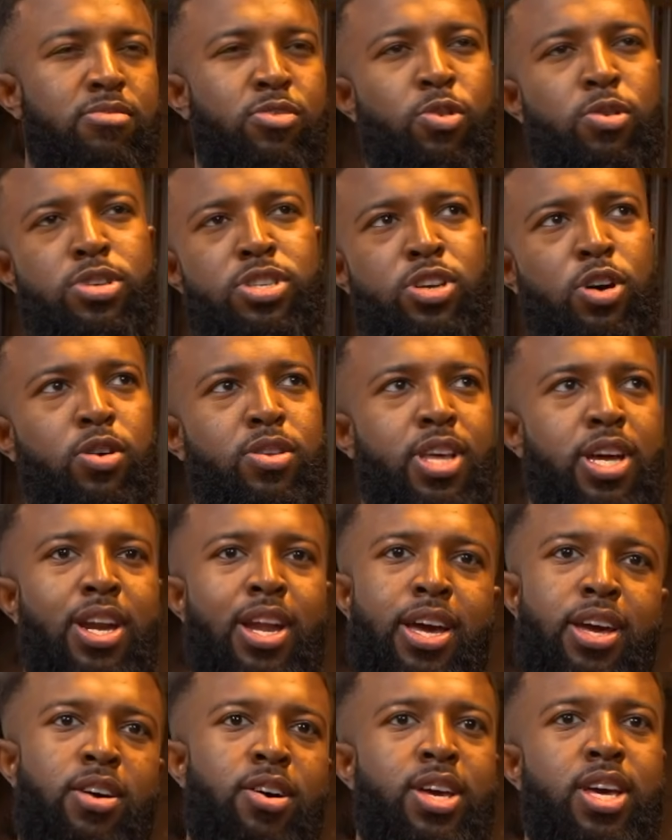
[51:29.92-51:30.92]
more so
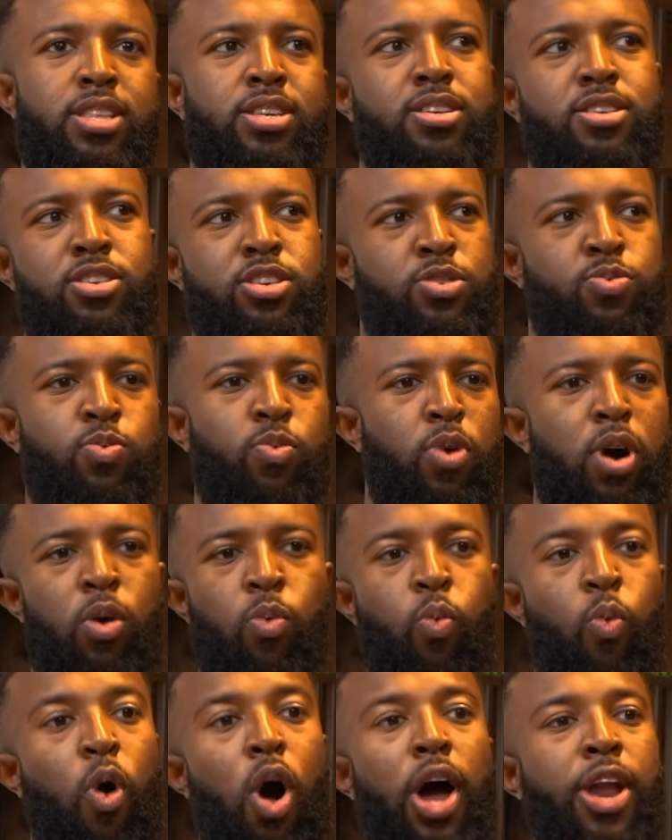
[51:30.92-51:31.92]
than like, oh yeah, this is just
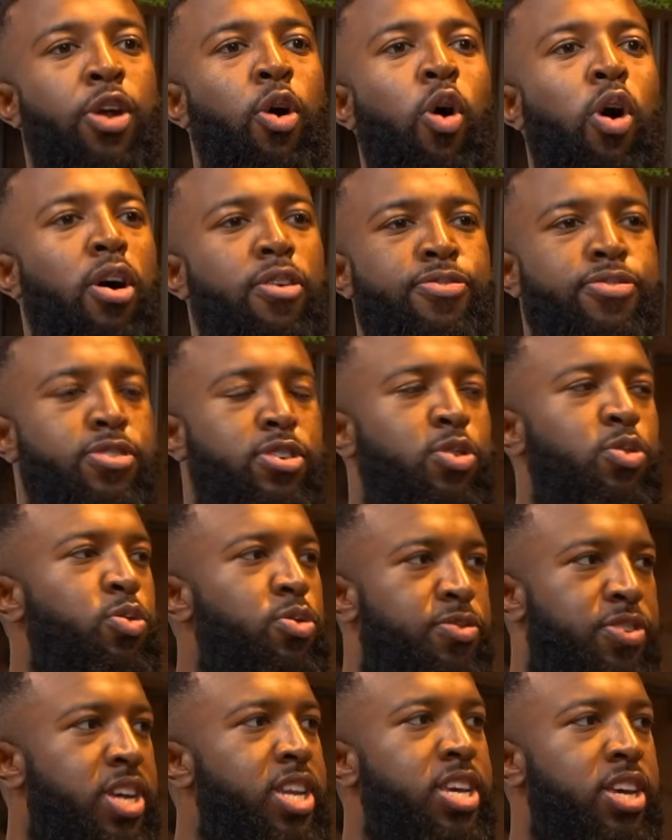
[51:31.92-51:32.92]
a one-off
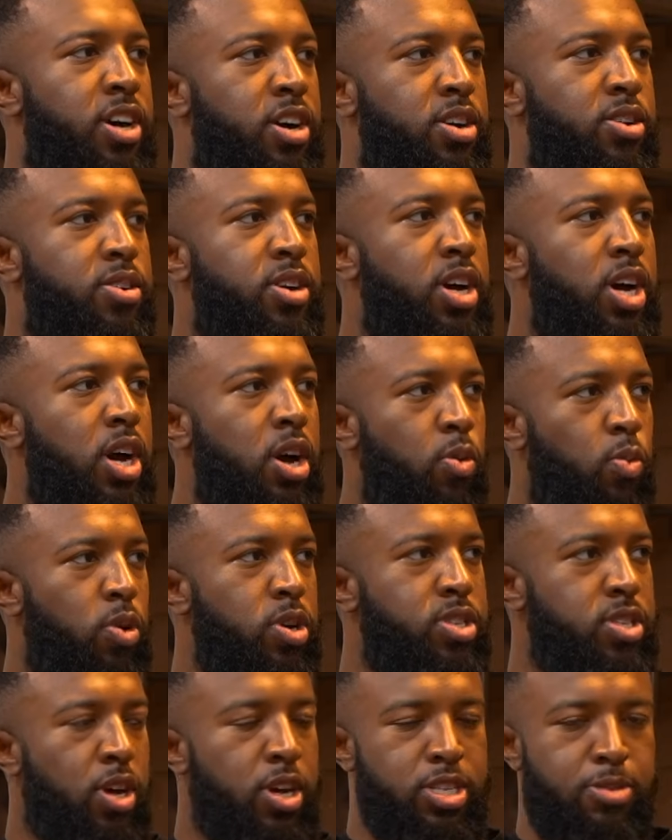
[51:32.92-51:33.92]
cool video?
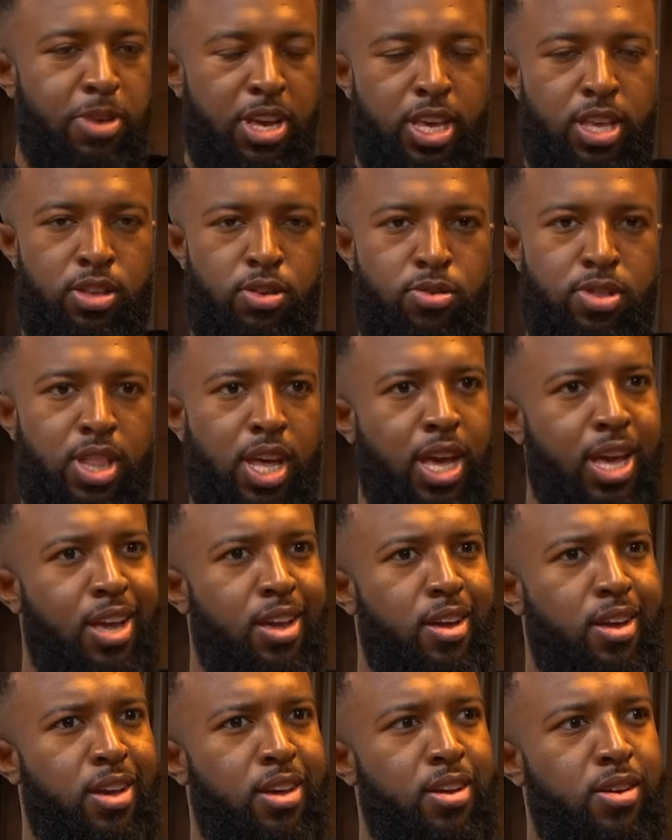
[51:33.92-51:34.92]
What starts making you
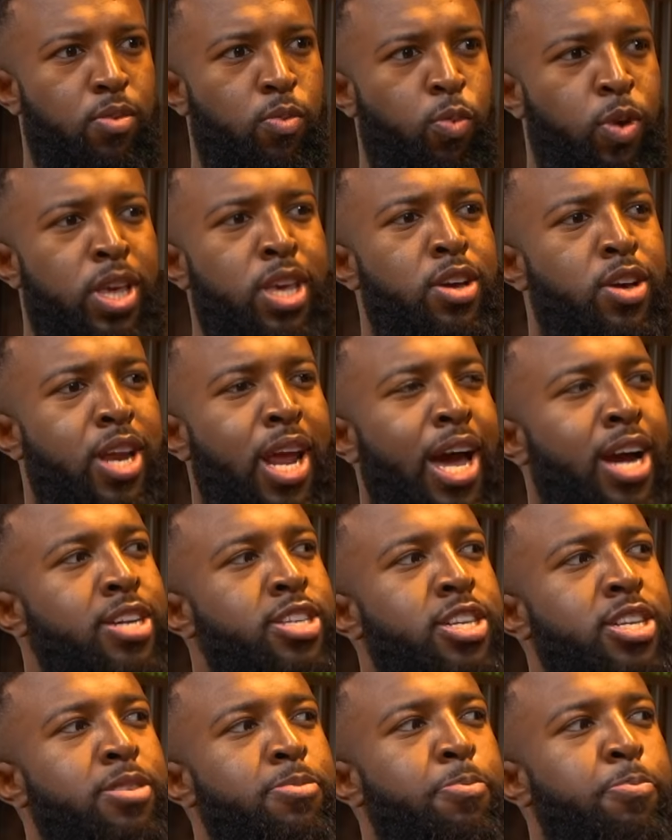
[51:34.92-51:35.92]
think we could
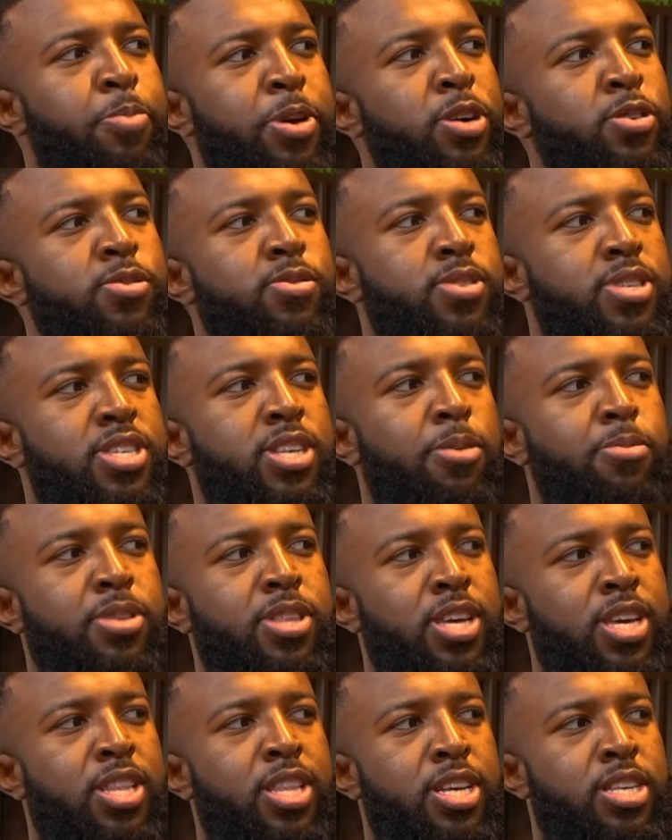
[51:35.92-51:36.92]
actually build
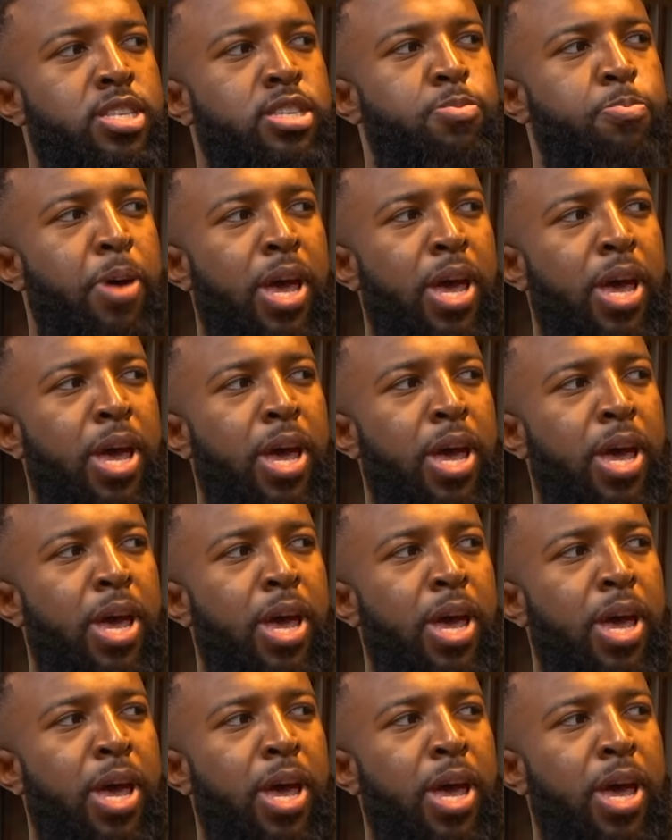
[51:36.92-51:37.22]
something in this